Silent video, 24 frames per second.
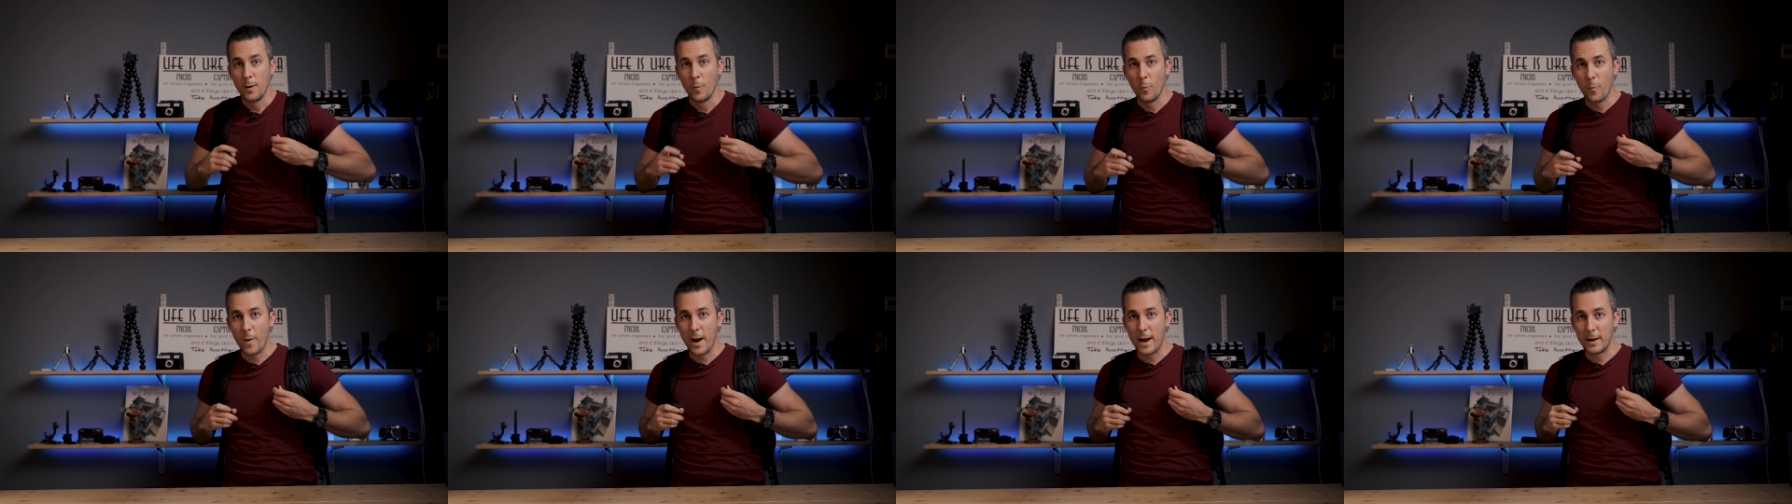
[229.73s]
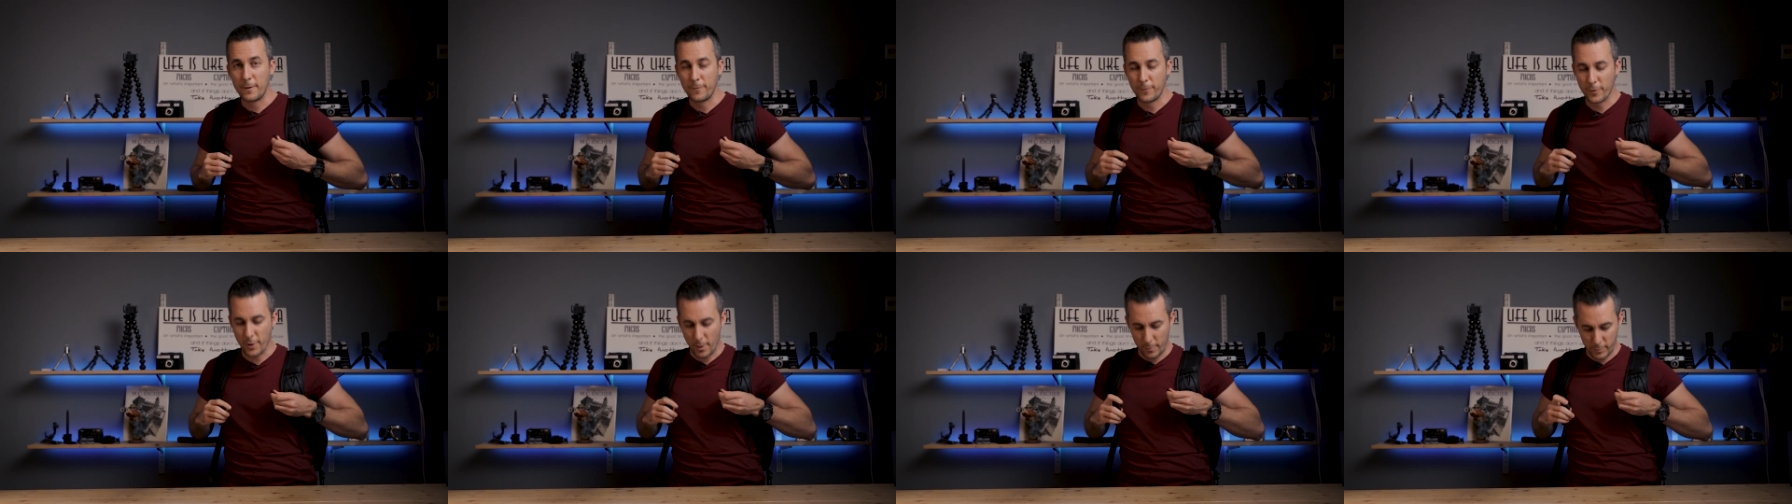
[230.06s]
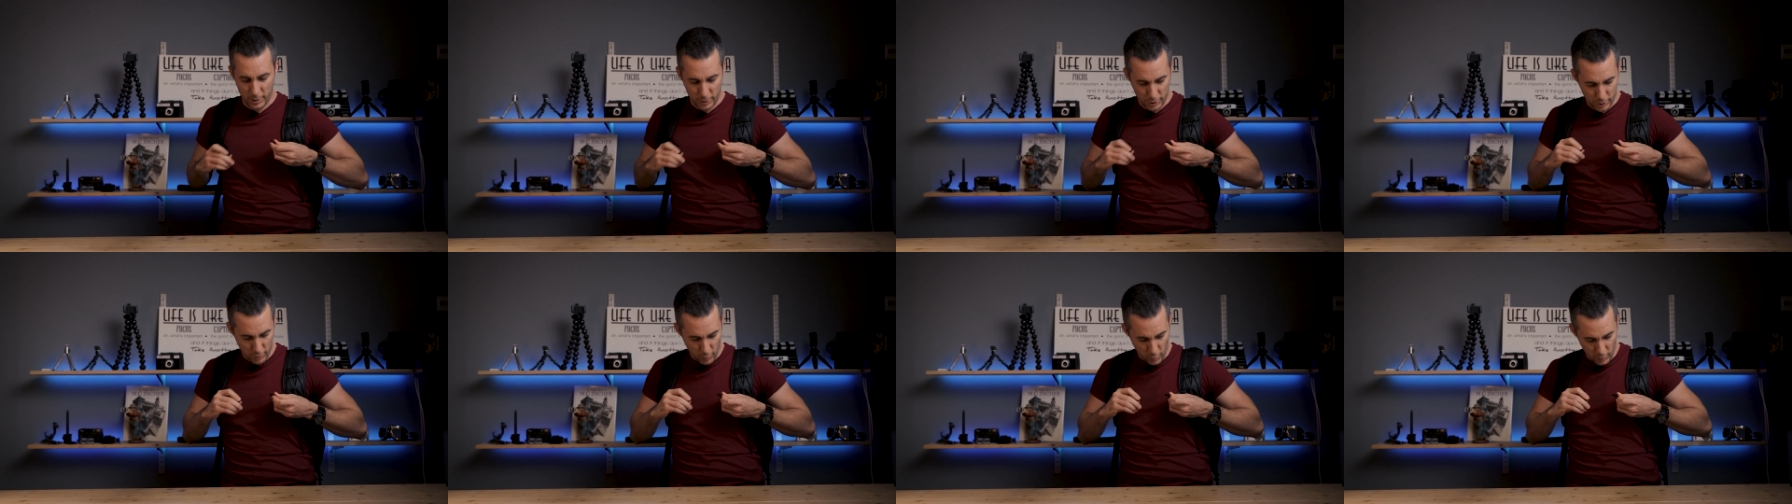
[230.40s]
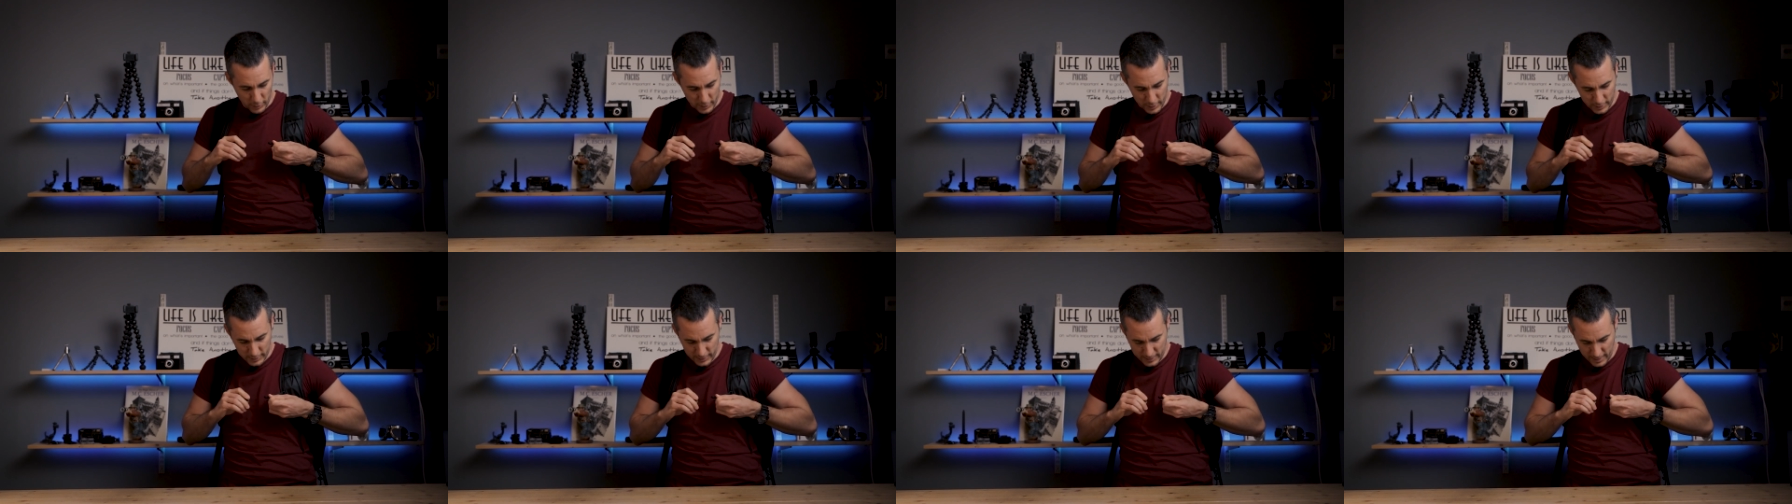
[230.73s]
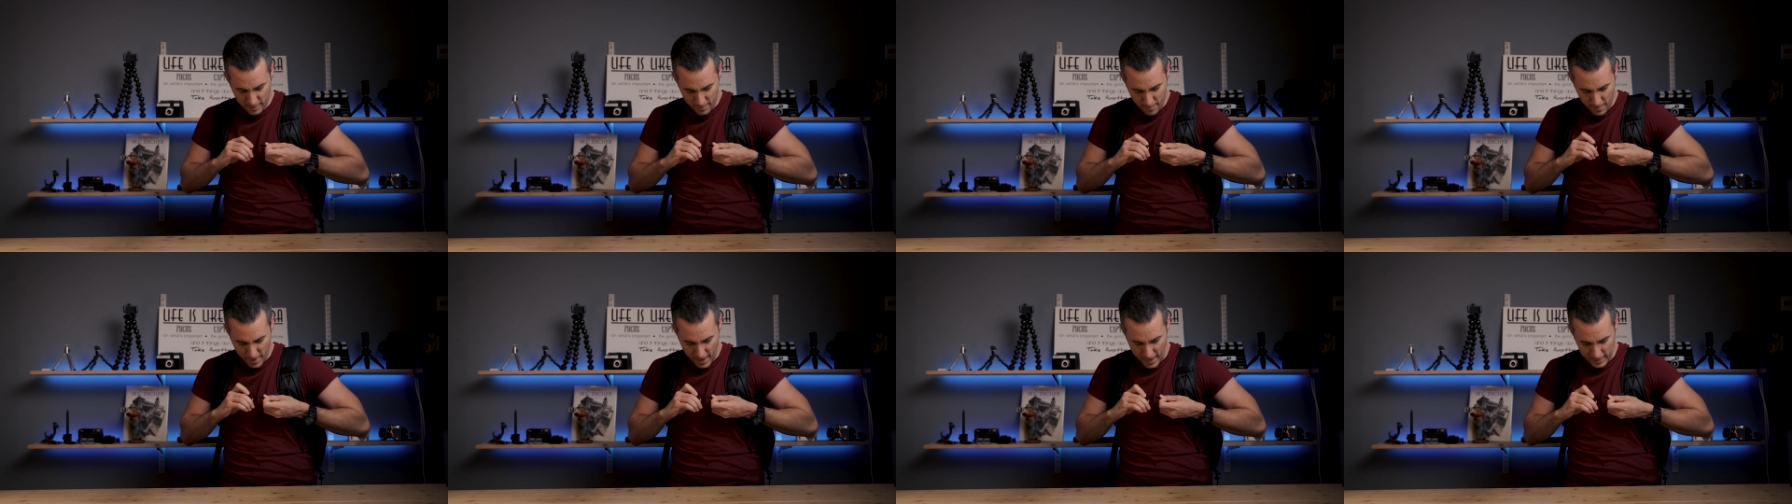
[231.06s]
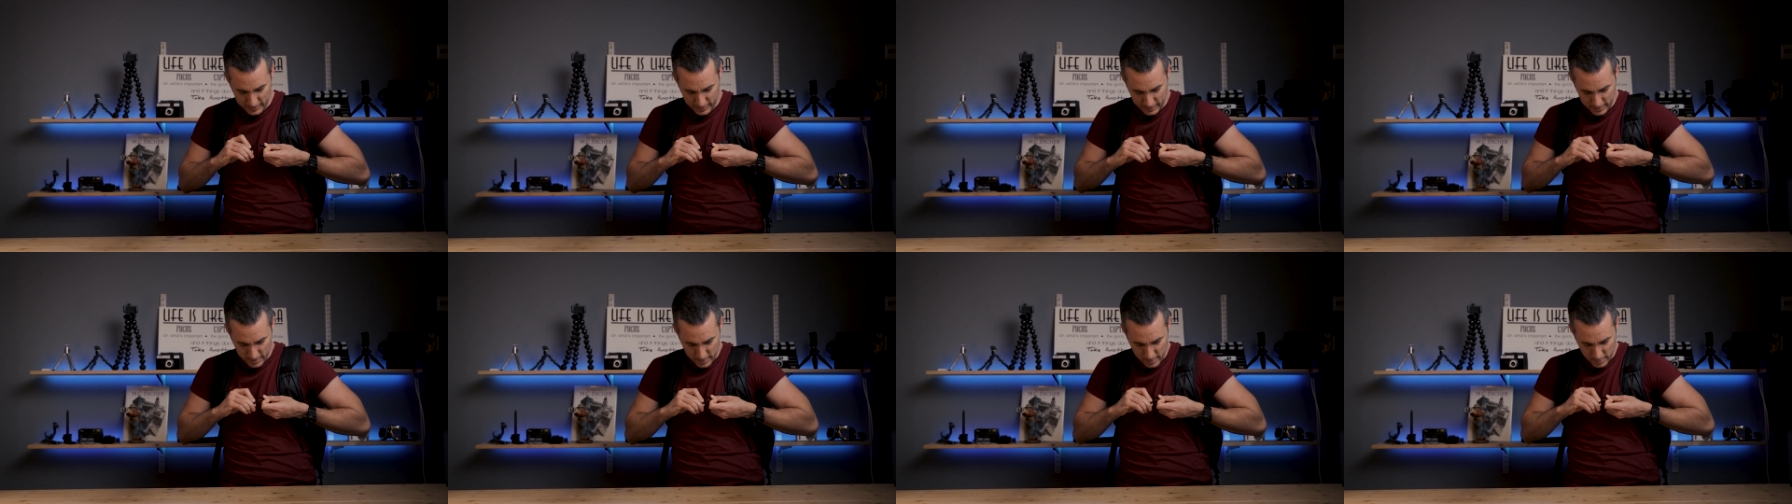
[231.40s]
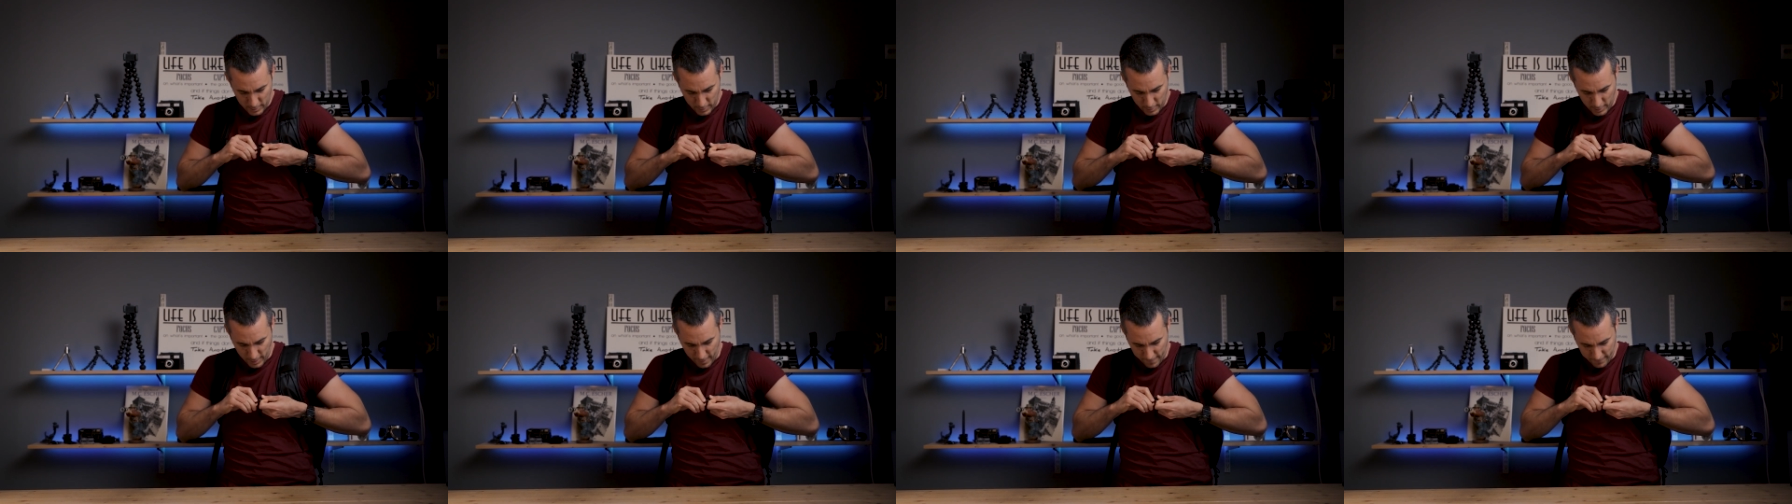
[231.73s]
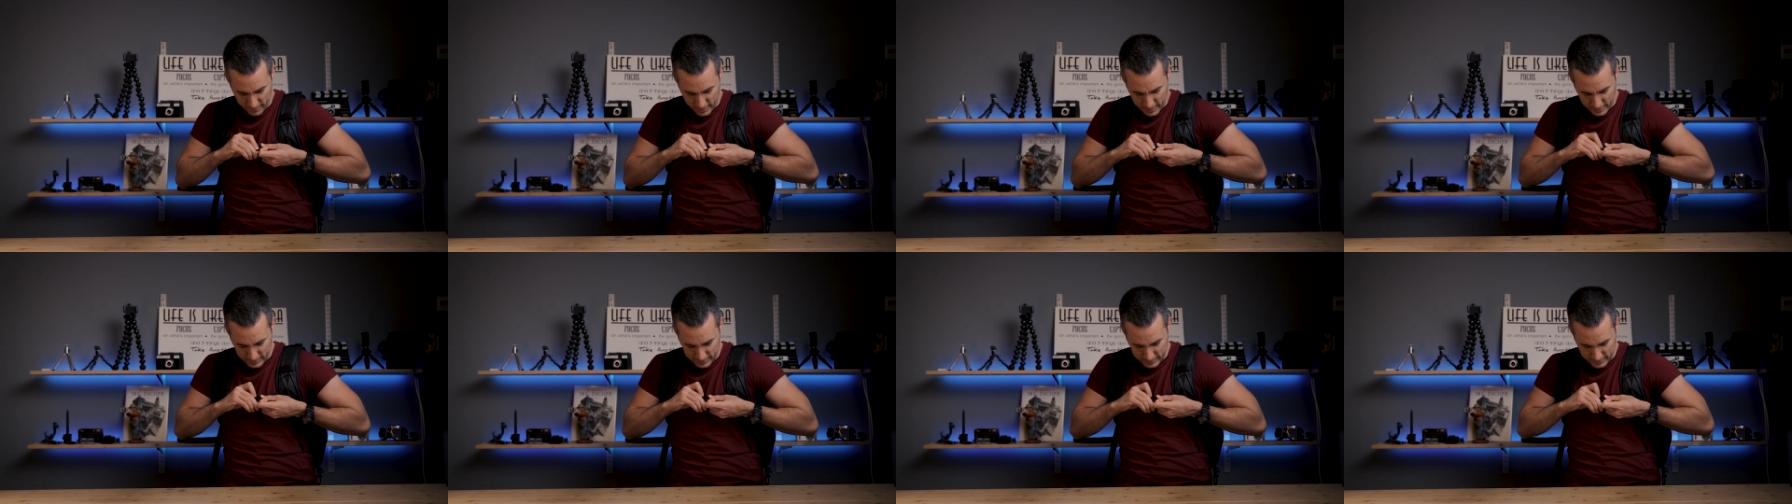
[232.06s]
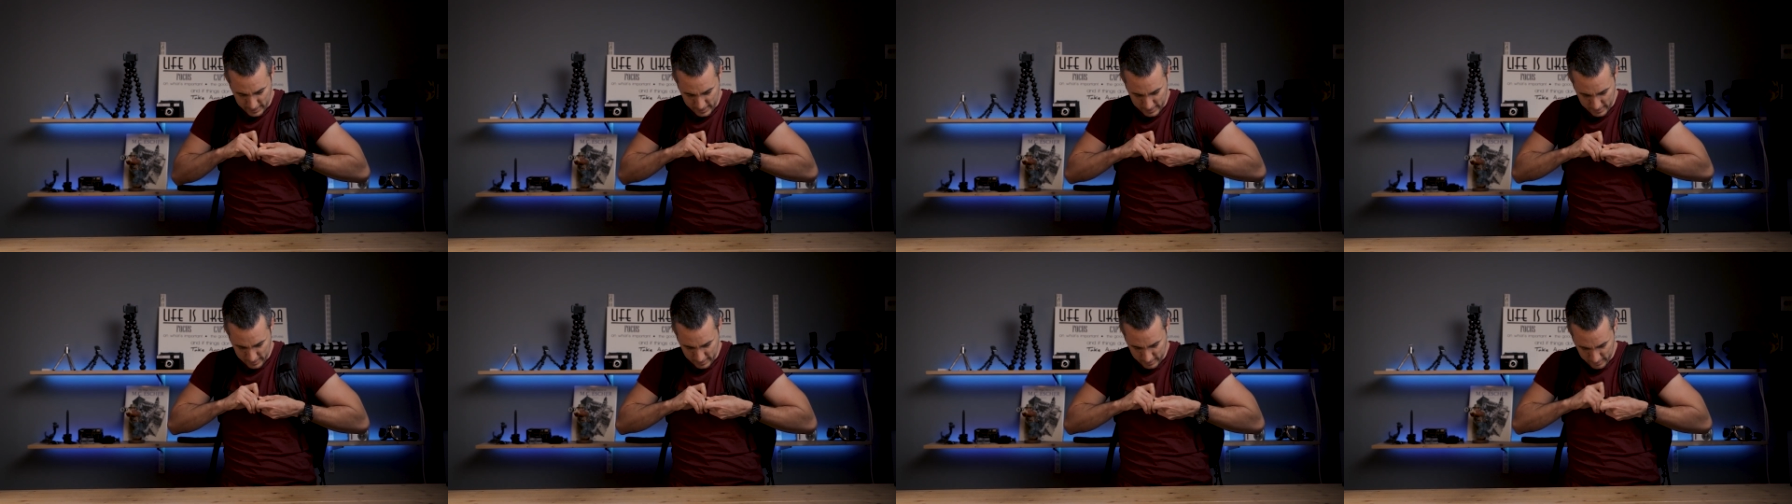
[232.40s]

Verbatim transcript: weight from the shoulders and backs, you have this